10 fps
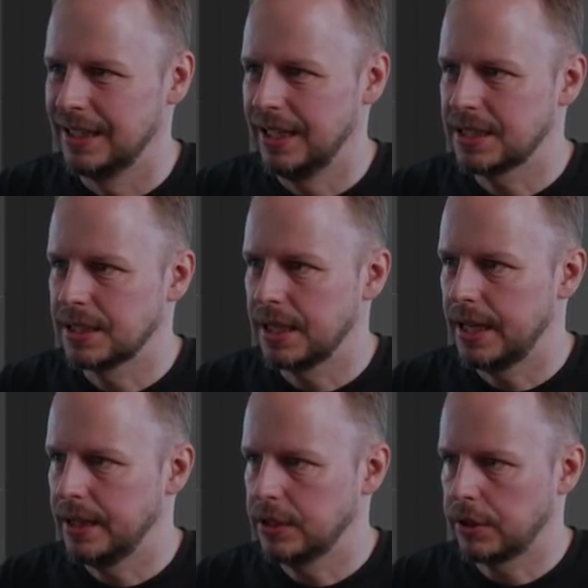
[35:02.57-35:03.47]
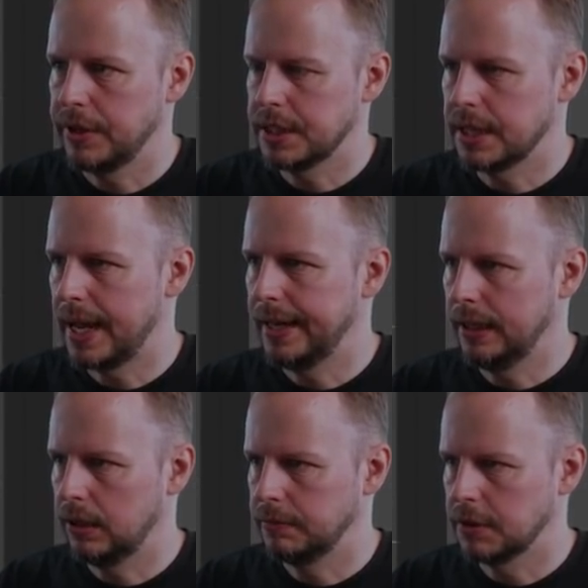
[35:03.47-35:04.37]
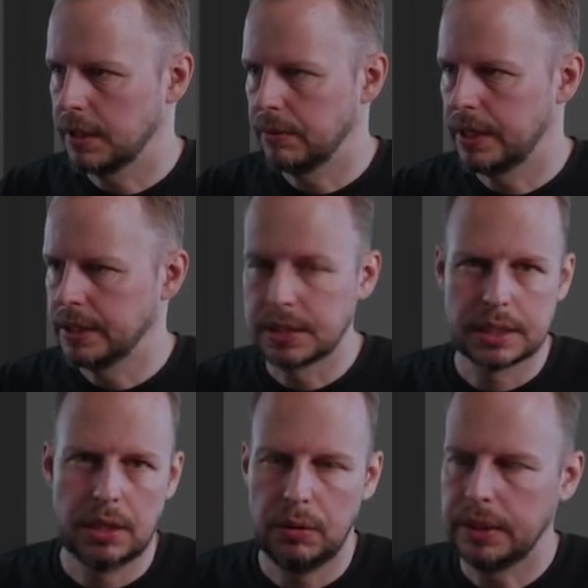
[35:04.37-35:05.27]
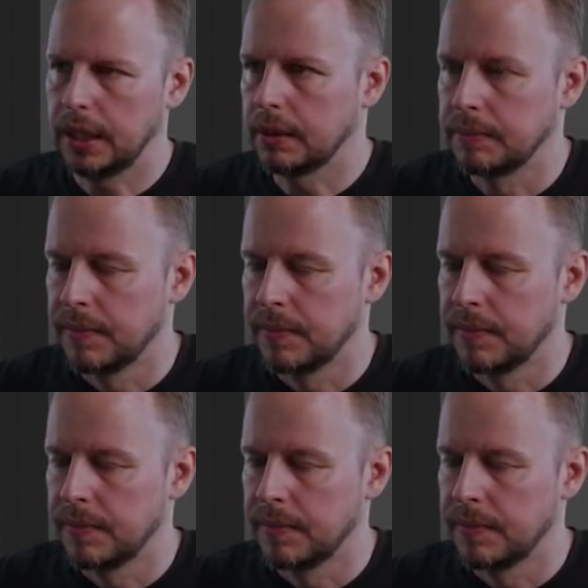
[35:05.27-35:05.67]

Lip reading: Let's, so this is the handle, obviously, where he's holding it.